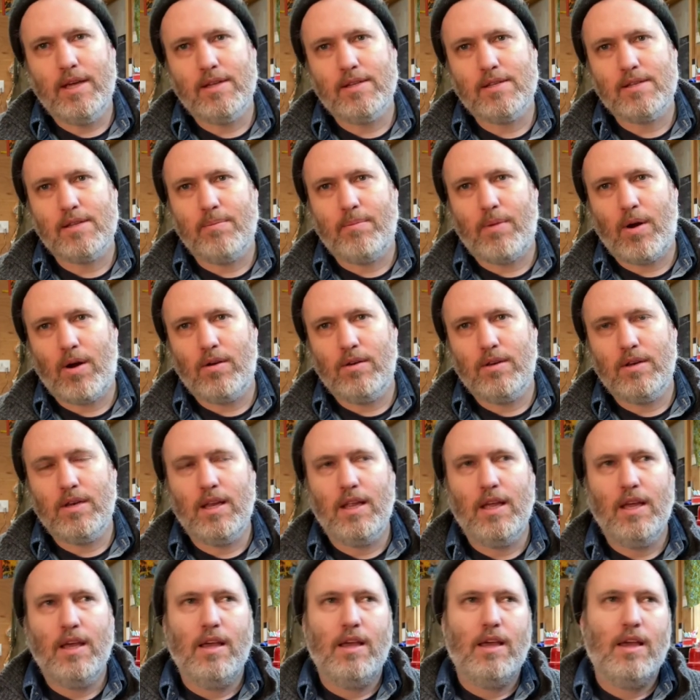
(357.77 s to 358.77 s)
as the Martin,
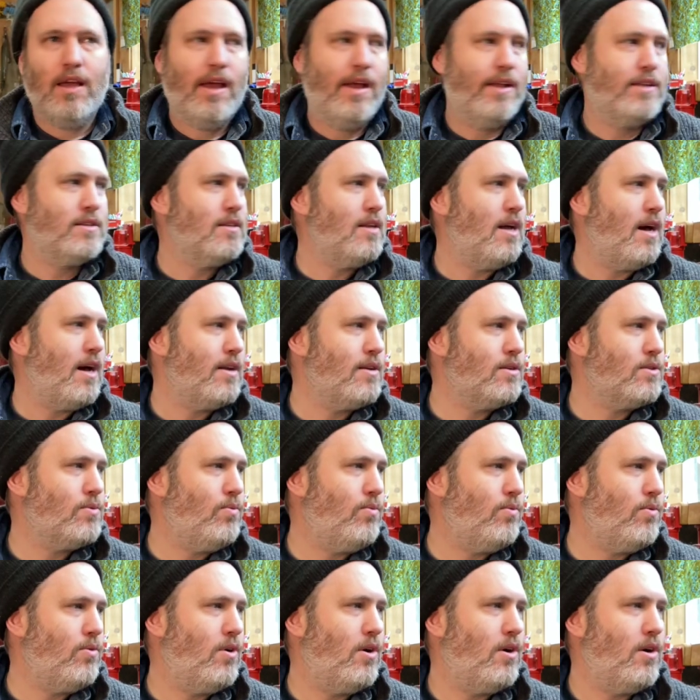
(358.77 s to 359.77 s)
it's not as
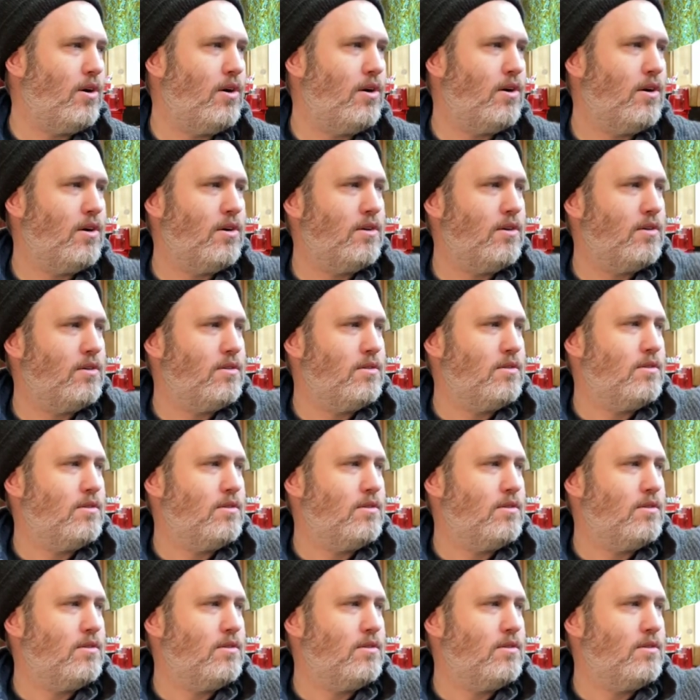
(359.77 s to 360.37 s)
uh,